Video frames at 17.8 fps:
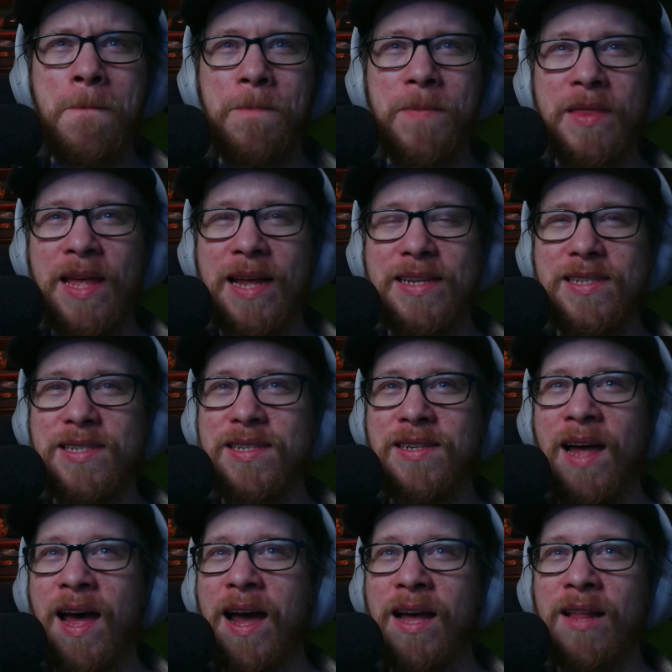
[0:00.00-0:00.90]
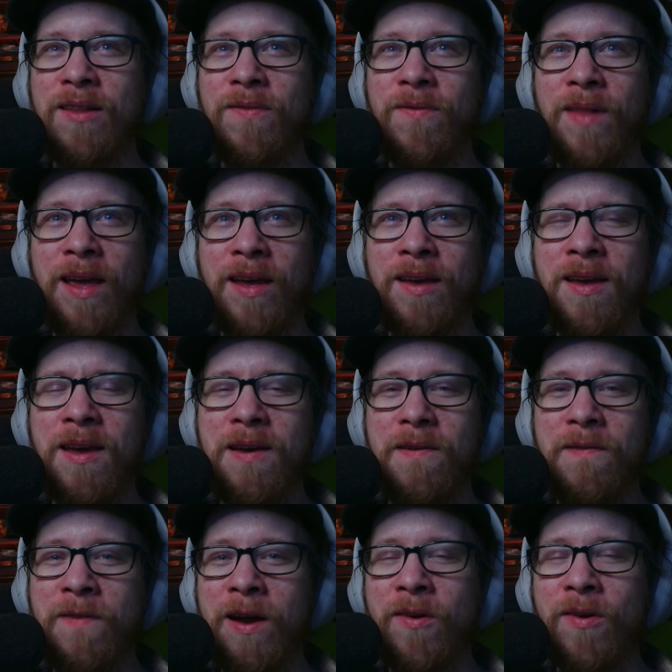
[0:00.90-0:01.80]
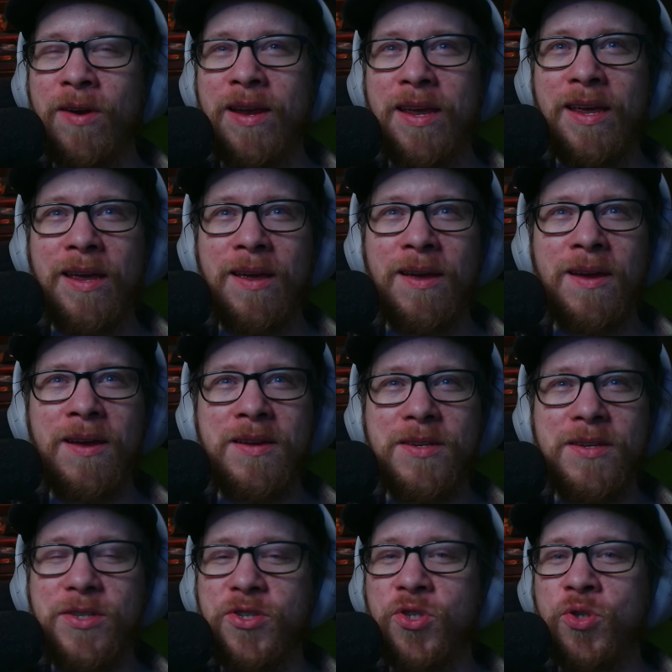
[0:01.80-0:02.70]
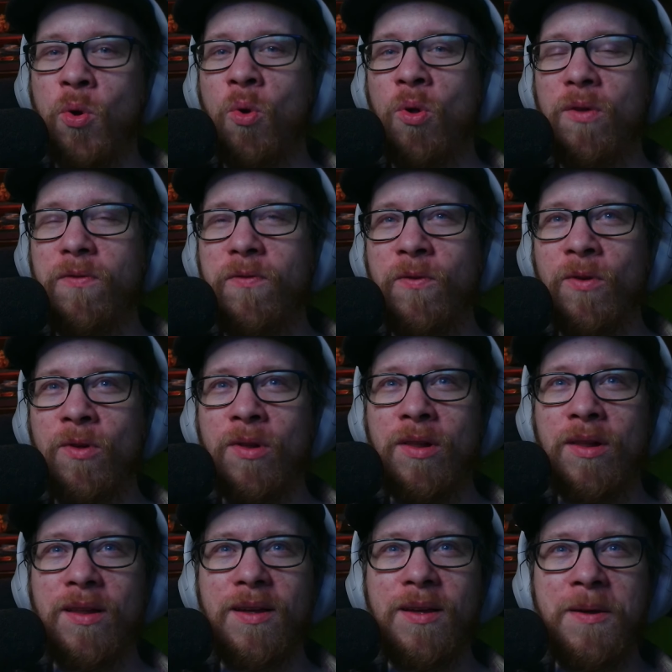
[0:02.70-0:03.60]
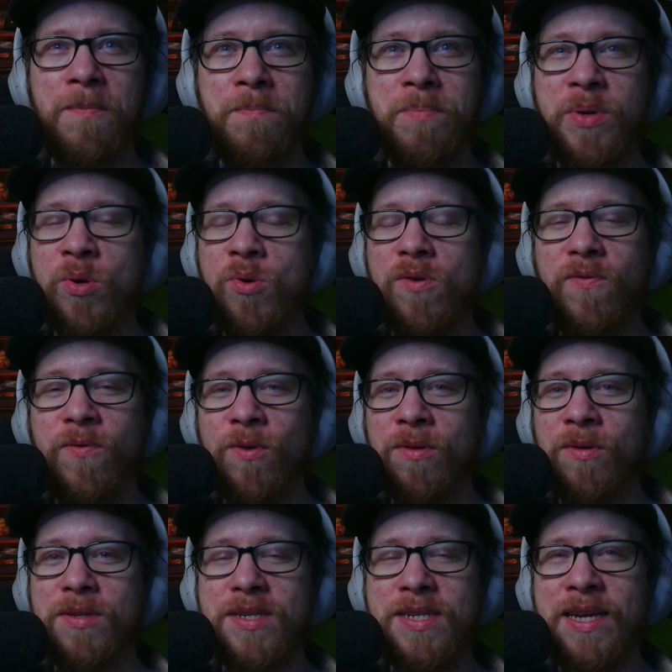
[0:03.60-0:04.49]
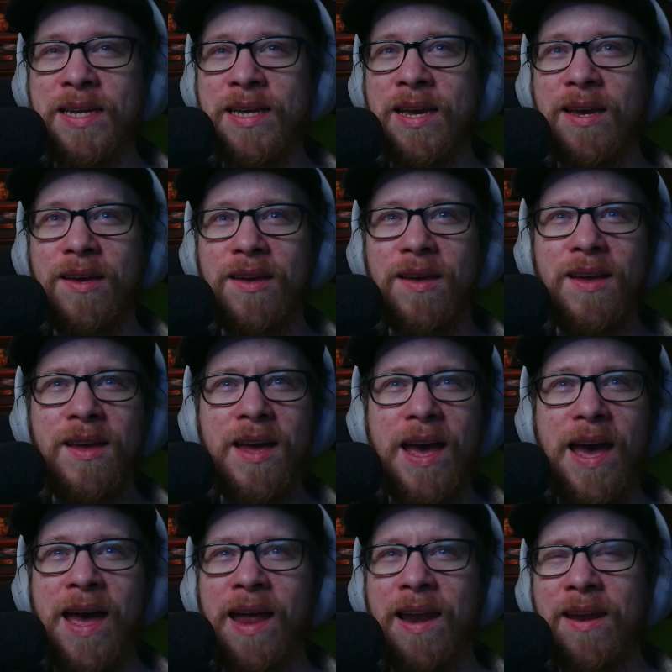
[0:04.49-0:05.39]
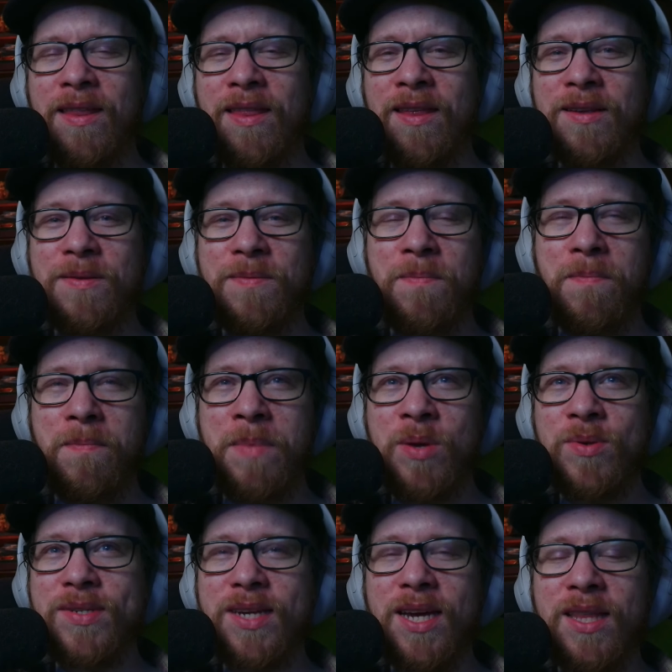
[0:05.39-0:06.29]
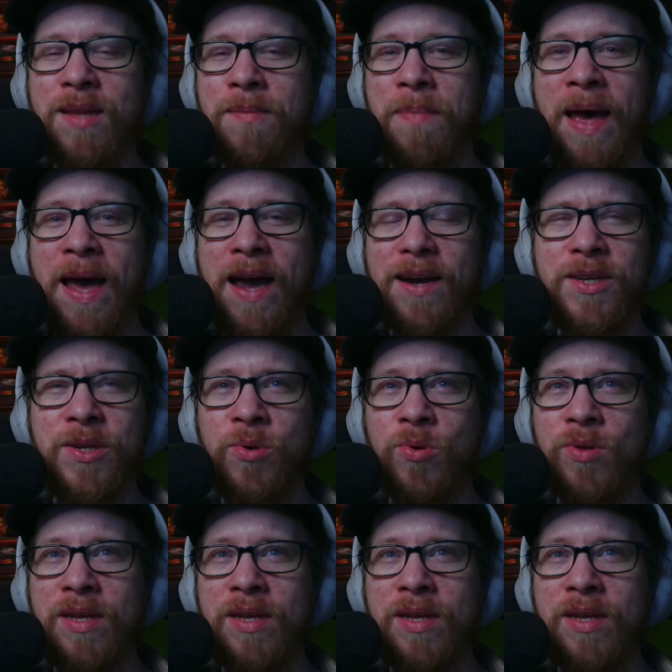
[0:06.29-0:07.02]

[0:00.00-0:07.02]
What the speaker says: That style of like very soulful, beautiful singing, and the music in the back too.